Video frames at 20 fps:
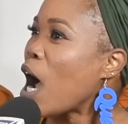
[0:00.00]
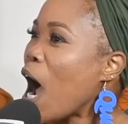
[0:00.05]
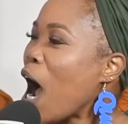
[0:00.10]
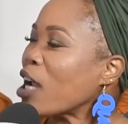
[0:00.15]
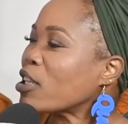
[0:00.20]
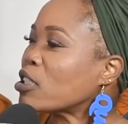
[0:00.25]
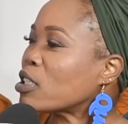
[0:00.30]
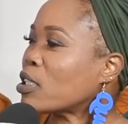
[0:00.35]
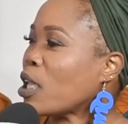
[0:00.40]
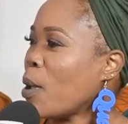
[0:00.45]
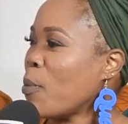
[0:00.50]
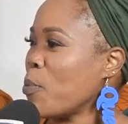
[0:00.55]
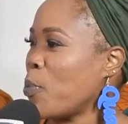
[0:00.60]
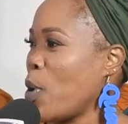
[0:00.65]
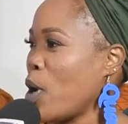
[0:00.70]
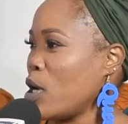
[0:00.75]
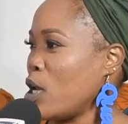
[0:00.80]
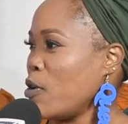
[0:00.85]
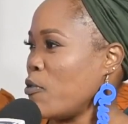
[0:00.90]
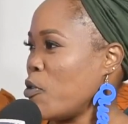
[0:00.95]
how
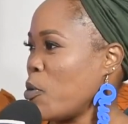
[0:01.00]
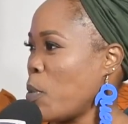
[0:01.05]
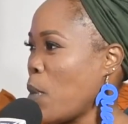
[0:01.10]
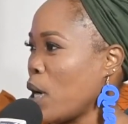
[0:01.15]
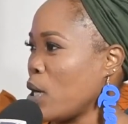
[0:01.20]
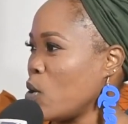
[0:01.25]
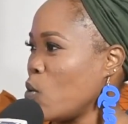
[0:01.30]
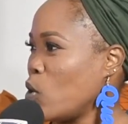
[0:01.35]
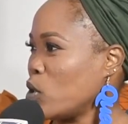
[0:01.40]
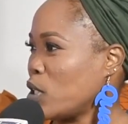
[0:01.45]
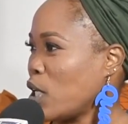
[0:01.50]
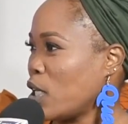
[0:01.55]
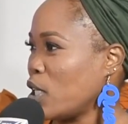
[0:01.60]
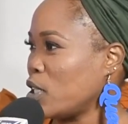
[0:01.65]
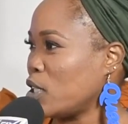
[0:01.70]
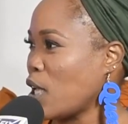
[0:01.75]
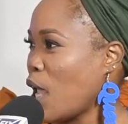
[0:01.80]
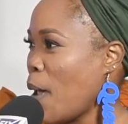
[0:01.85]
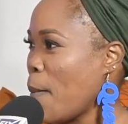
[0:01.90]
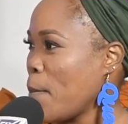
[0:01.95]
tempered everybody was at the
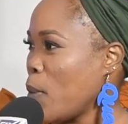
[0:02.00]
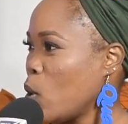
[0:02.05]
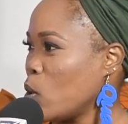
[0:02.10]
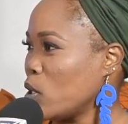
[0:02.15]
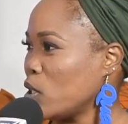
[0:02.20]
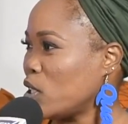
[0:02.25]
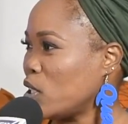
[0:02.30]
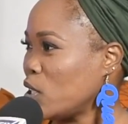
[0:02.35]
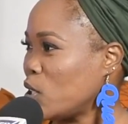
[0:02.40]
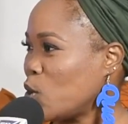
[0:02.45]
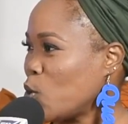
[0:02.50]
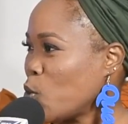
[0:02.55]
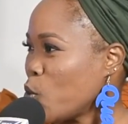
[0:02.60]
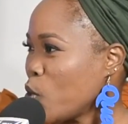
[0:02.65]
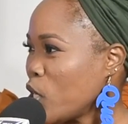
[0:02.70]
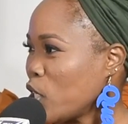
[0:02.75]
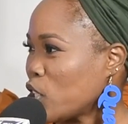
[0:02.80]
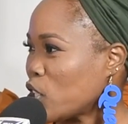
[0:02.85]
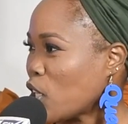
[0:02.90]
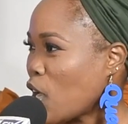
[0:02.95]
time about the
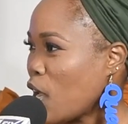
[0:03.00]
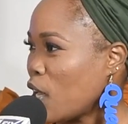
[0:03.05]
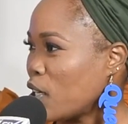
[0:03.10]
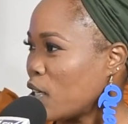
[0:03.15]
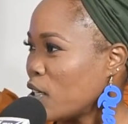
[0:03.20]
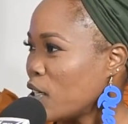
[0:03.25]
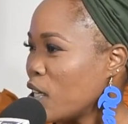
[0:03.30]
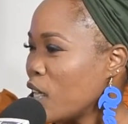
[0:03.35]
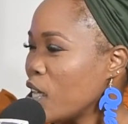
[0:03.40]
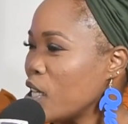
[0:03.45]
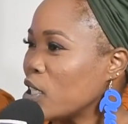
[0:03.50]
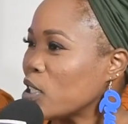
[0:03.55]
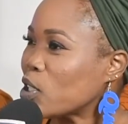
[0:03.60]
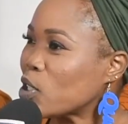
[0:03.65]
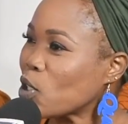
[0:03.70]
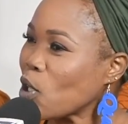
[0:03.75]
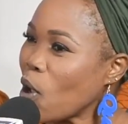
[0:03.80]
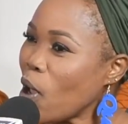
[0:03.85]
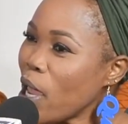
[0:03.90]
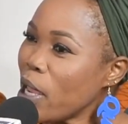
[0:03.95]
situation.
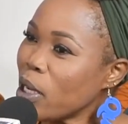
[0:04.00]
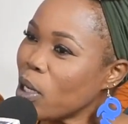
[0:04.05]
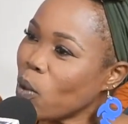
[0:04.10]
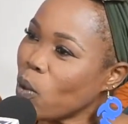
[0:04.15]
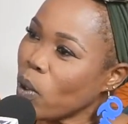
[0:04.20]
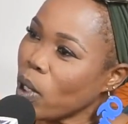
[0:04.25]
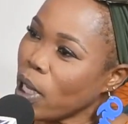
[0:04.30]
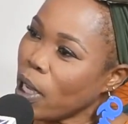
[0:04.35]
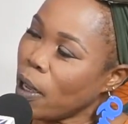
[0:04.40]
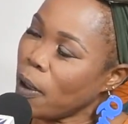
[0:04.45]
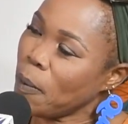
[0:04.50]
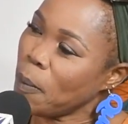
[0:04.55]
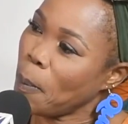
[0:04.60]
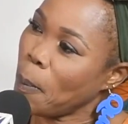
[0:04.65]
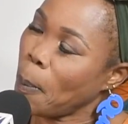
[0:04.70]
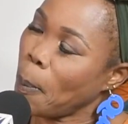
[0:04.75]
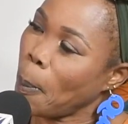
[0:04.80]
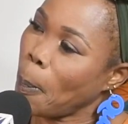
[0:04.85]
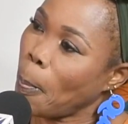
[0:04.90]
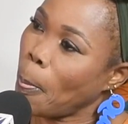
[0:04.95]
So anyway,
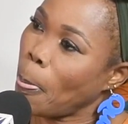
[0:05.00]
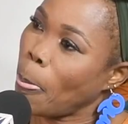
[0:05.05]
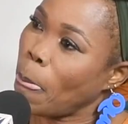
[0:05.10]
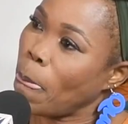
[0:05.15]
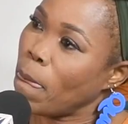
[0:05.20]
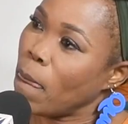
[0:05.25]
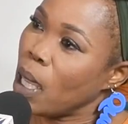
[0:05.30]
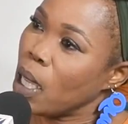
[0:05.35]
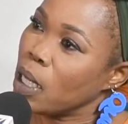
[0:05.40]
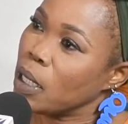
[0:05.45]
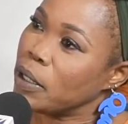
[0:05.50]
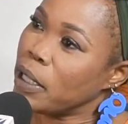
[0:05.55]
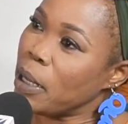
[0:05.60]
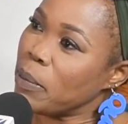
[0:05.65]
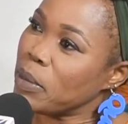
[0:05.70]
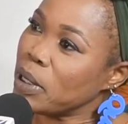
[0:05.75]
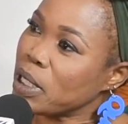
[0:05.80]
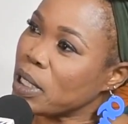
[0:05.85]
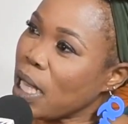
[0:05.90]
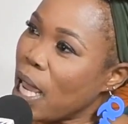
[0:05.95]
them
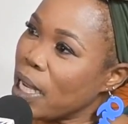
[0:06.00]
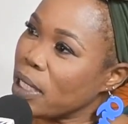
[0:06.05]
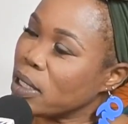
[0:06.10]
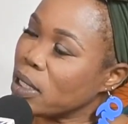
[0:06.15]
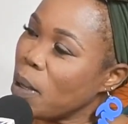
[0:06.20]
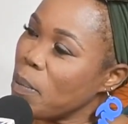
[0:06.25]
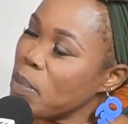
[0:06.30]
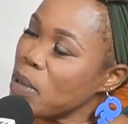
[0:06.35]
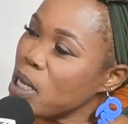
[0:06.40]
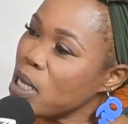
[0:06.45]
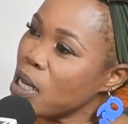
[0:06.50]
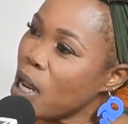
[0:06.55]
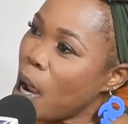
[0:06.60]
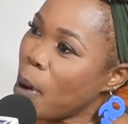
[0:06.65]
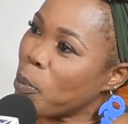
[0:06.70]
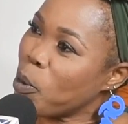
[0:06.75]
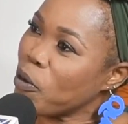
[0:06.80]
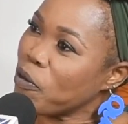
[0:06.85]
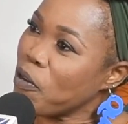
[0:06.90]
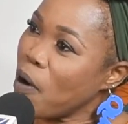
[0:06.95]
decide say me
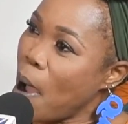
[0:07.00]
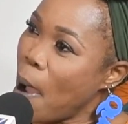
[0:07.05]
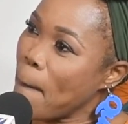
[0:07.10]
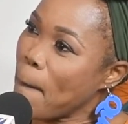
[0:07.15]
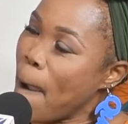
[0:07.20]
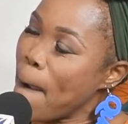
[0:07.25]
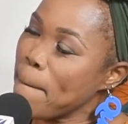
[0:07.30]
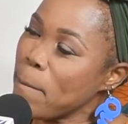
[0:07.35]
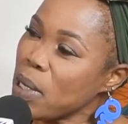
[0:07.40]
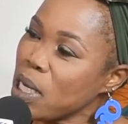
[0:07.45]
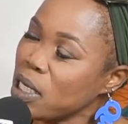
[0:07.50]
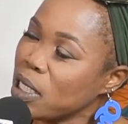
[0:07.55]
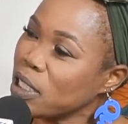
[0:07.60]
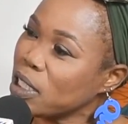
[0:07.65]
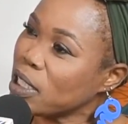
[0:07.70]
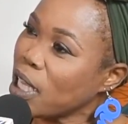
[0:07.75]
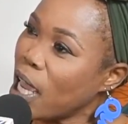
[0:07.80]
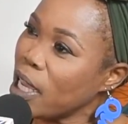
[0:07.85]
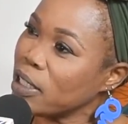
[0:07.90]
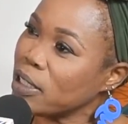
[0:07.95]
not perform and me
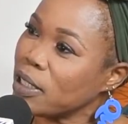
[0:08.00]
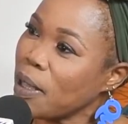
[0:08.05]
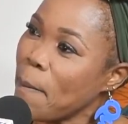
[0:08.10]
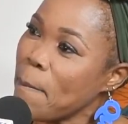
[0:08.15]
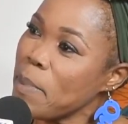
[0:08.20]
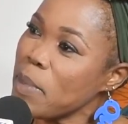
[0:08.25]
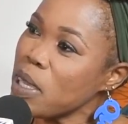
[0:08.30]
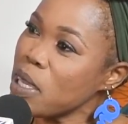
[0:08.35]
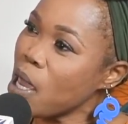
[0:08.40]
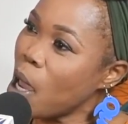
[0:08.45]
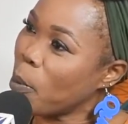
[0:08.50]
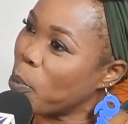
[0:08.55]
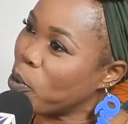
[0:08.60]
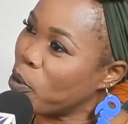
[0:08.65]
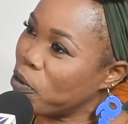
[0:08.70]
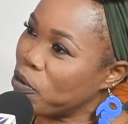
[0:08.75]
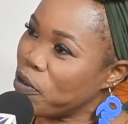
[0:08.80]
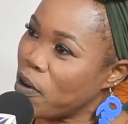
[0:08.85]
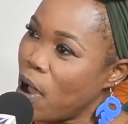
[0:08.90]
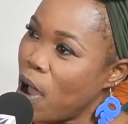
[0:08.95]
decide say me a
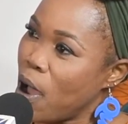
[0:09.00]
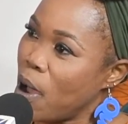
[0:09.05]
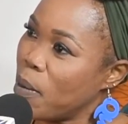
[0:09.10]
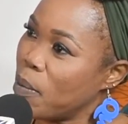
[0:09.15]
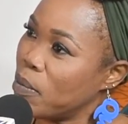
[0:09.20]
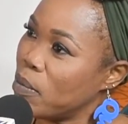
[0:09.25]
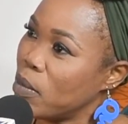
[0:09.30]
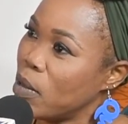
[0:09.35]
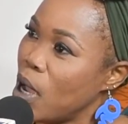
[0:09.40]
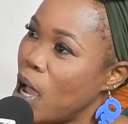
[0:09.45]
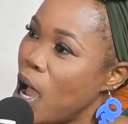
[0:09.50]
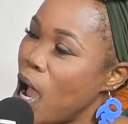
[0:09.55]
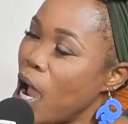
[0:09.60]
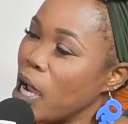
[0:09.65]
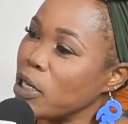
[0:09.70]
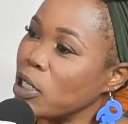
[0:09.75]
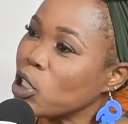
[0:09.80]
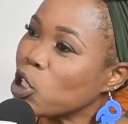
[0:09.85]
perform. And the